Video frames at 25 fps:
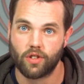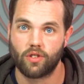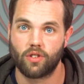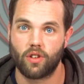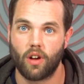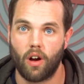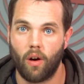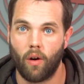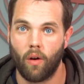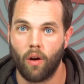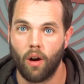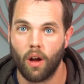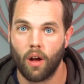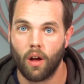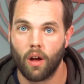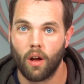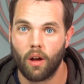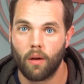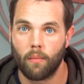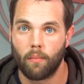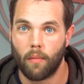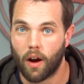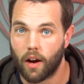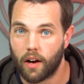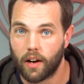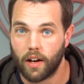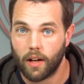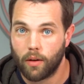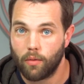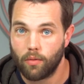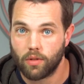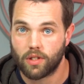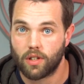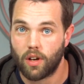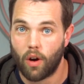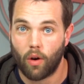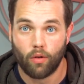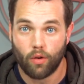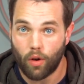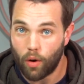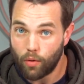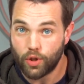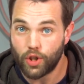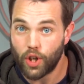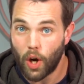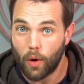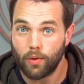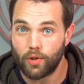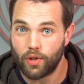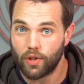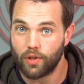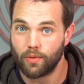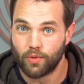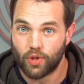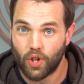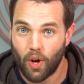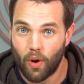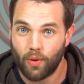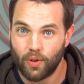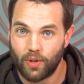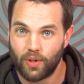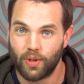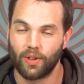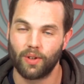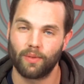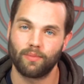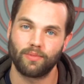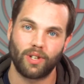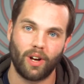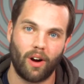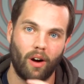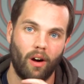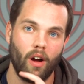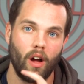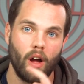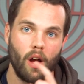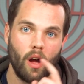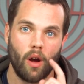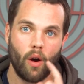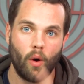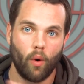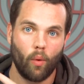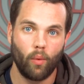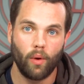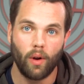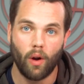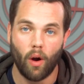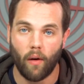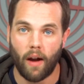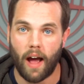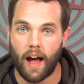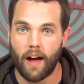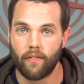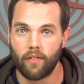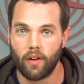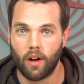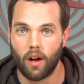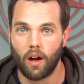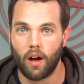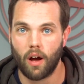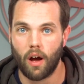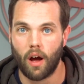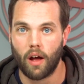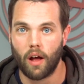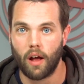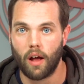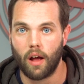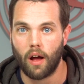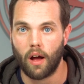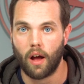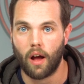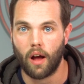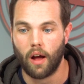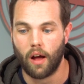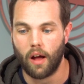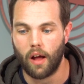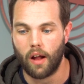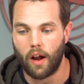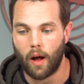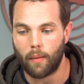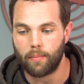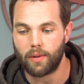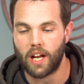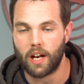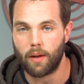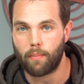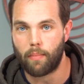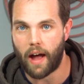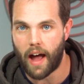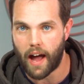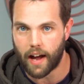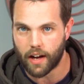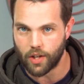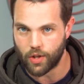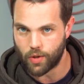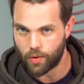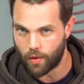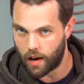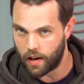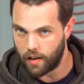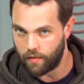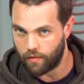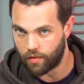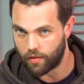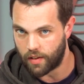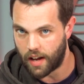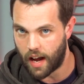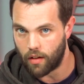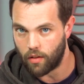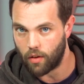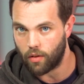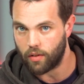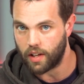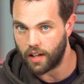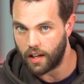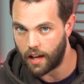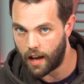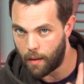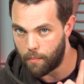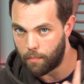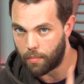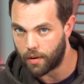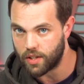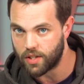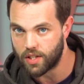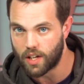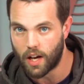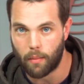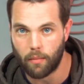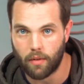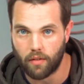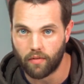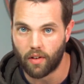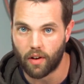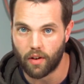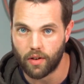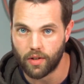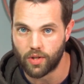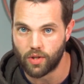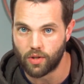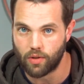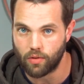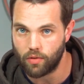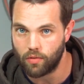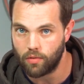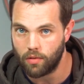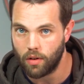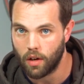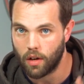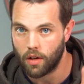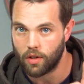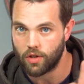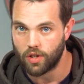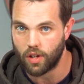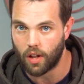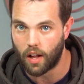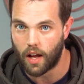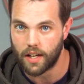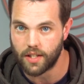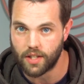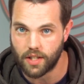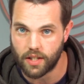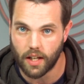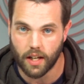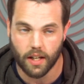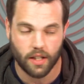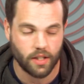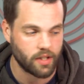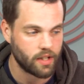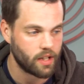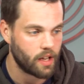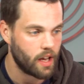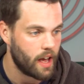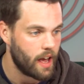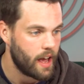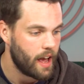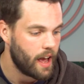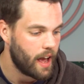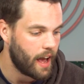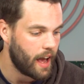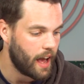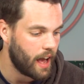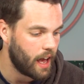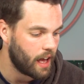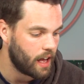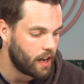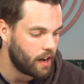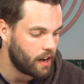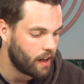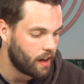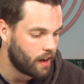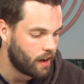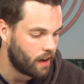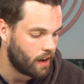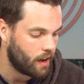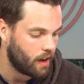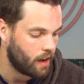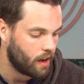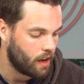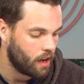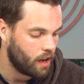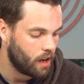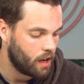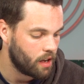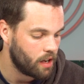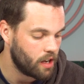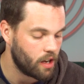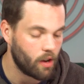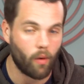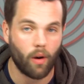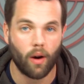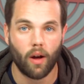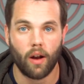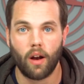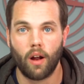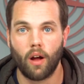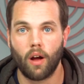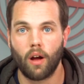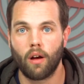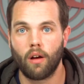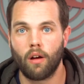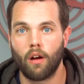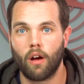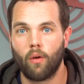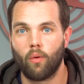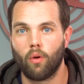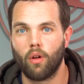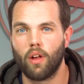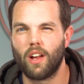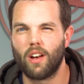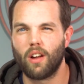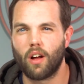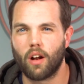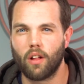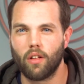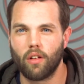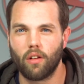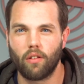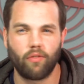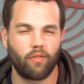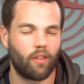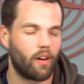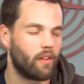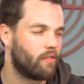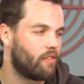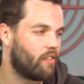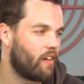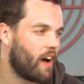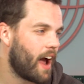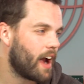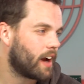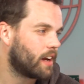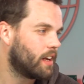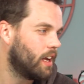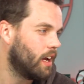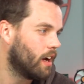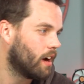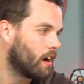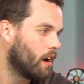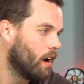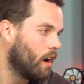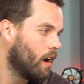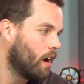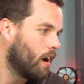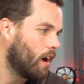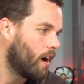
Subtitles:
So marketing was go show it to them, show it to them. So we don't have an updated package ready for downloading yet, but it's coming very soon, July 6th. And you know what? We'll end on a little fun fact here.